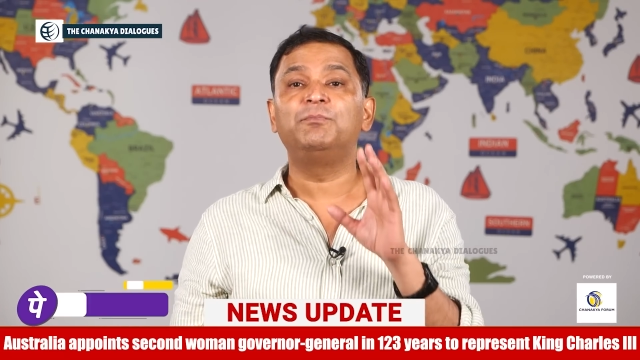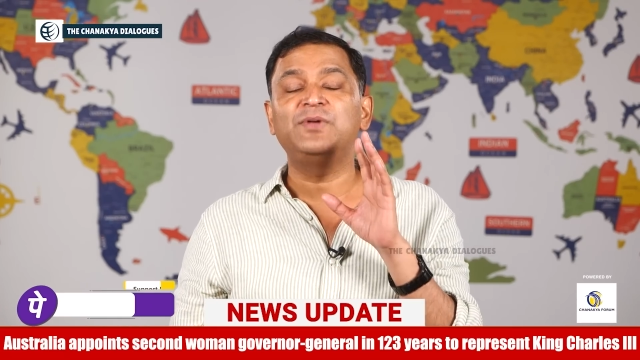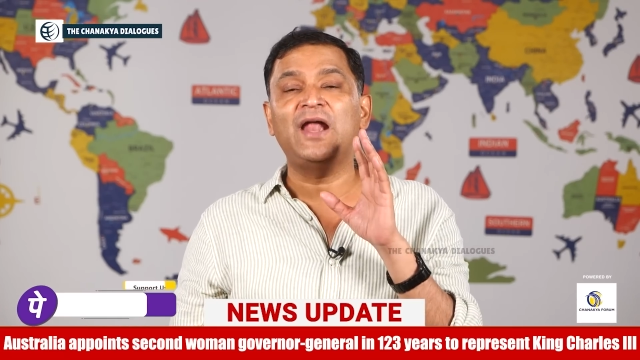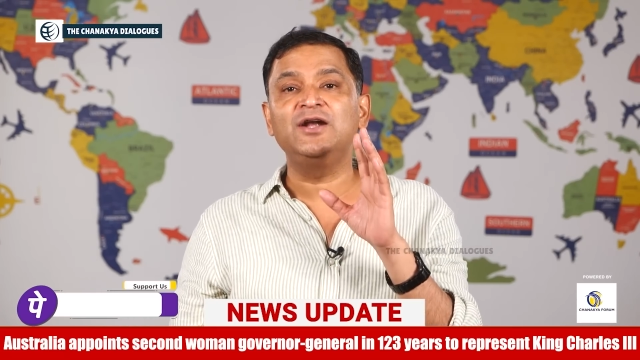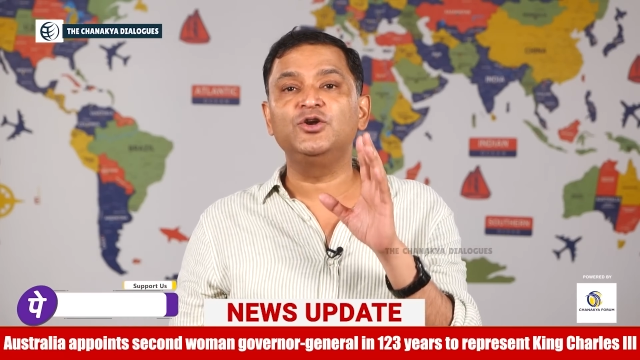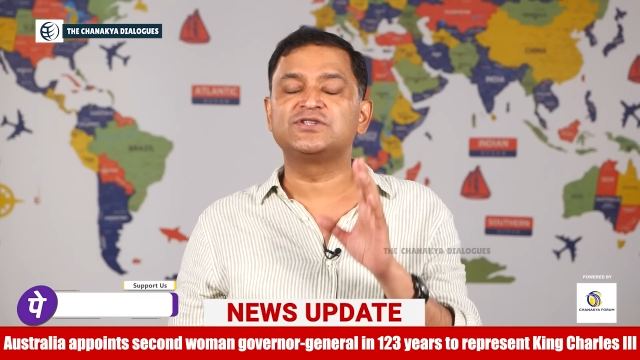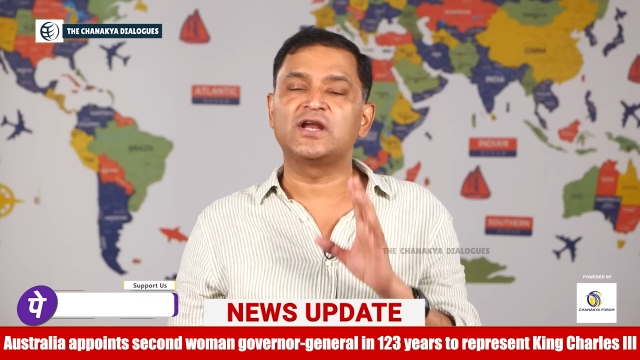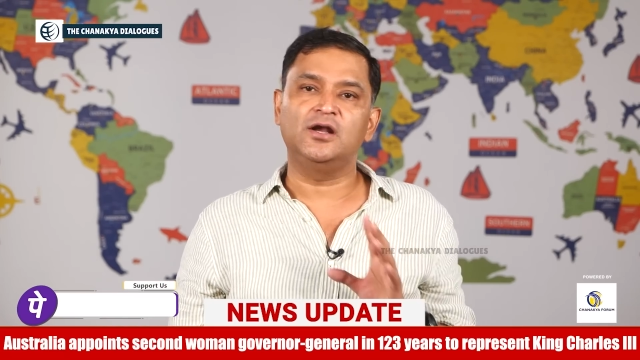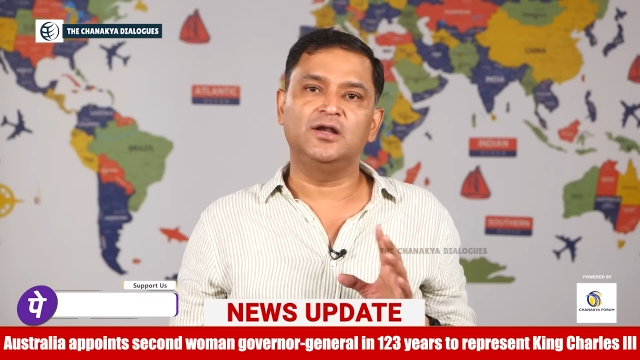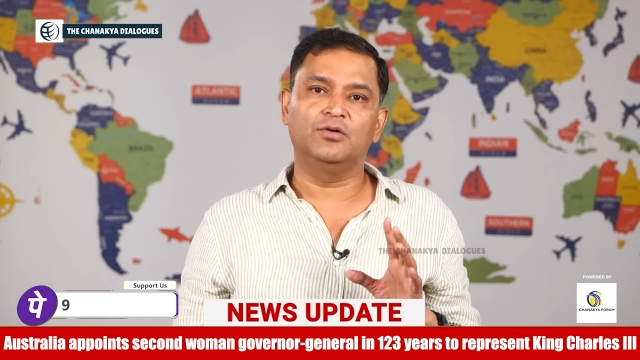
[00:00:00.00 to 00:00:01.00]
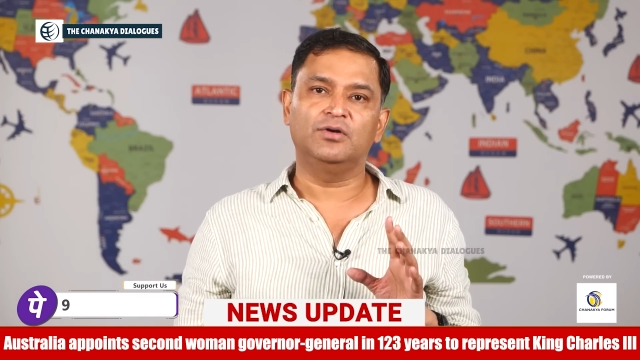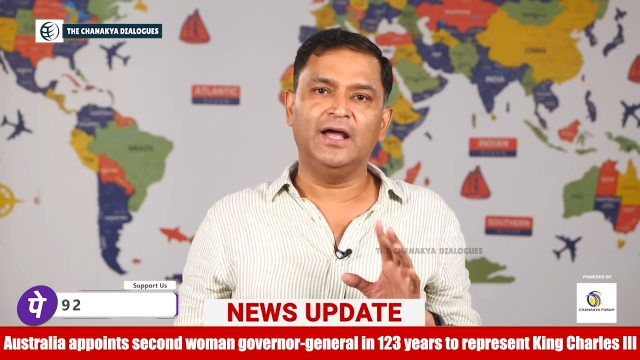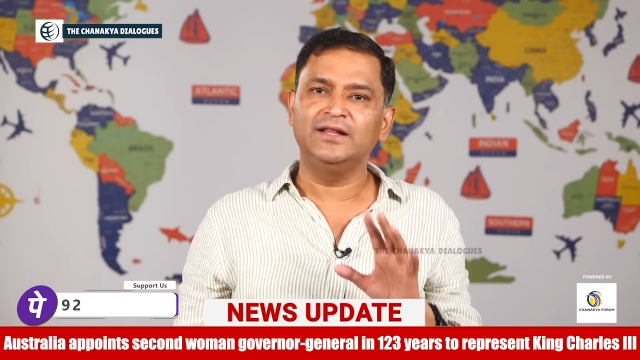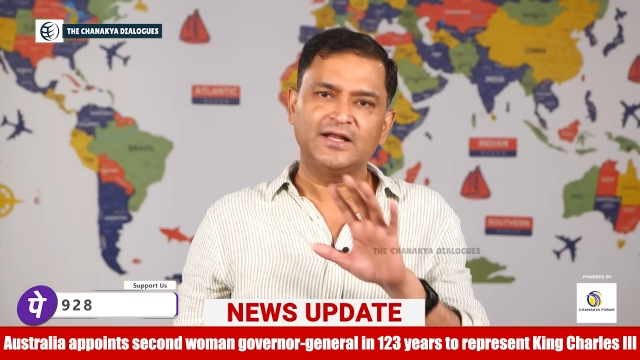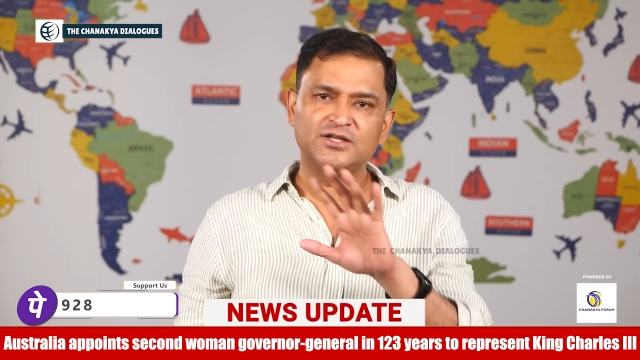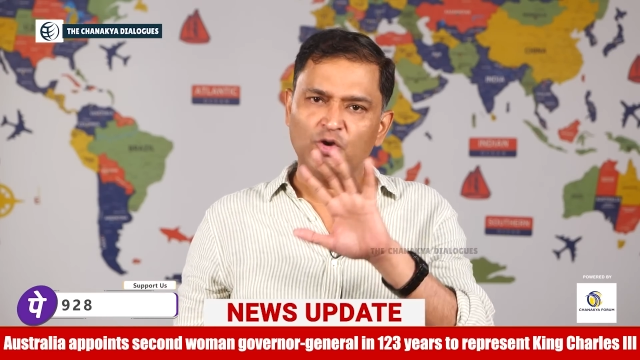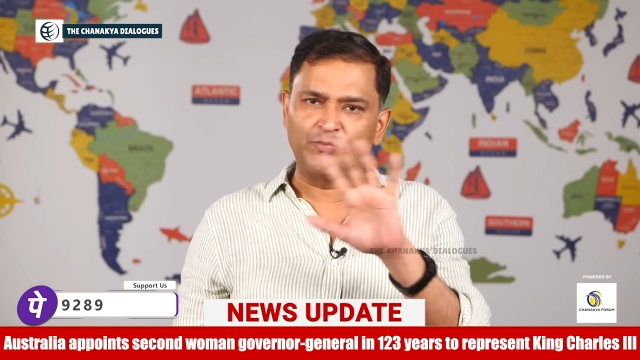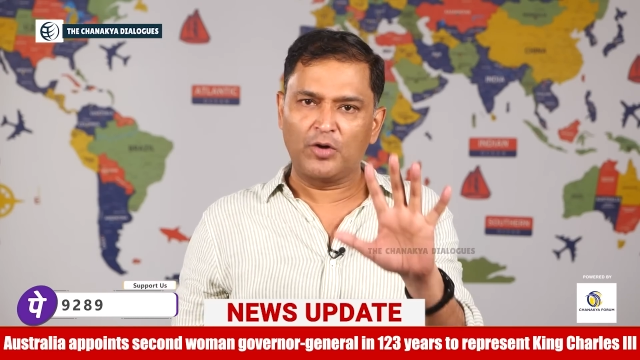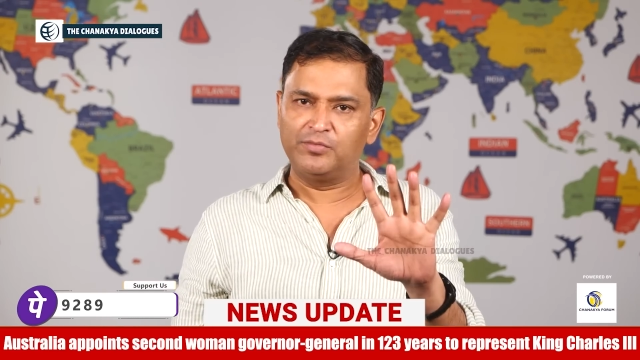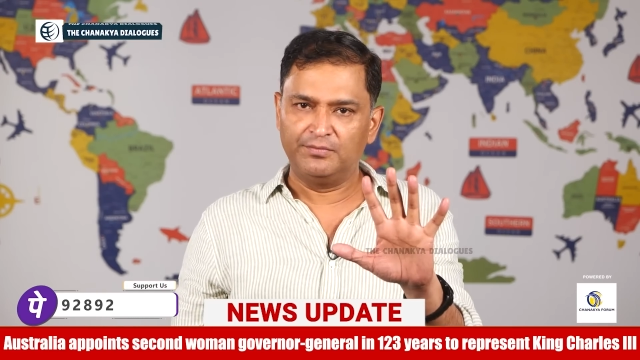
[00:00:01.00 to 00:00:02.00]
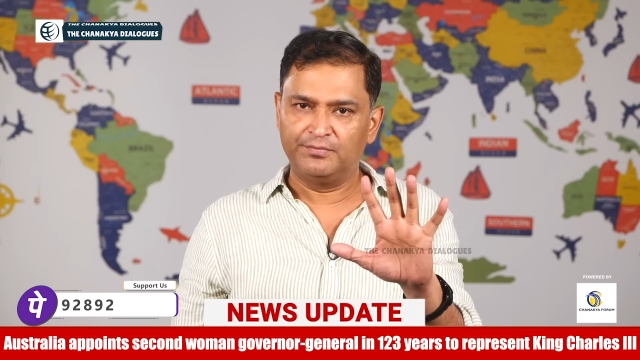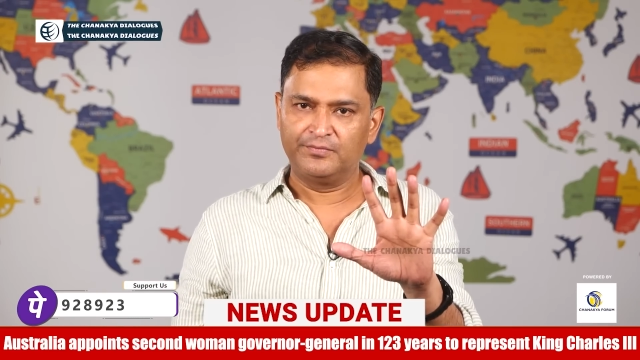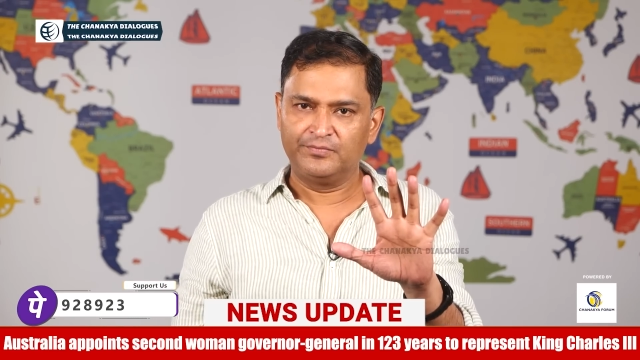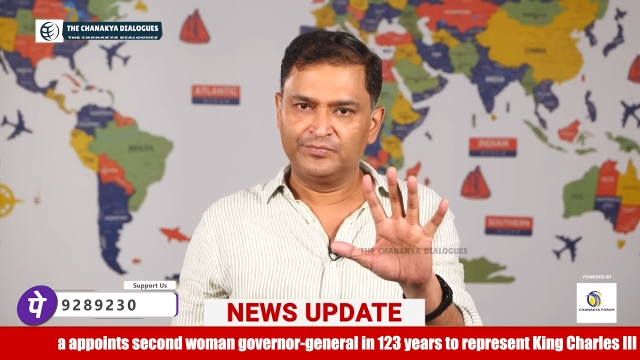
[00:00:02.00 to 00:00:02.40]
plan to settle down. And there is no problem.